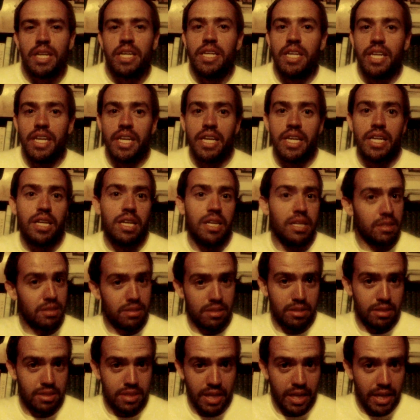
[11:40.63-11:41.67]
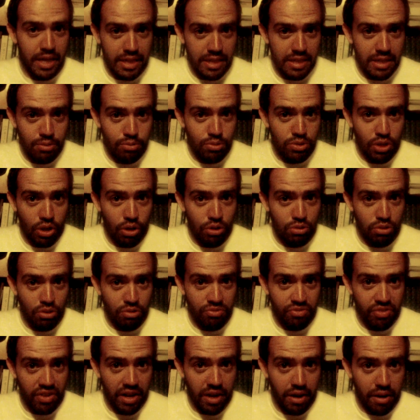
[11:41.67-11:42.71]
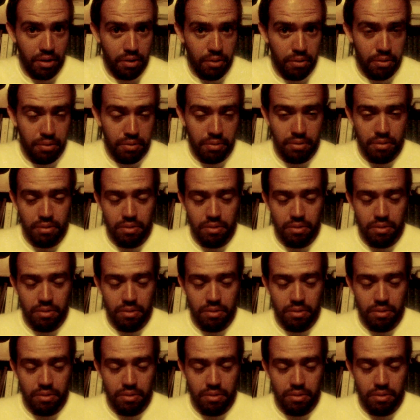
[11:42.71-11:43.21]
Needless to say, he was also fired.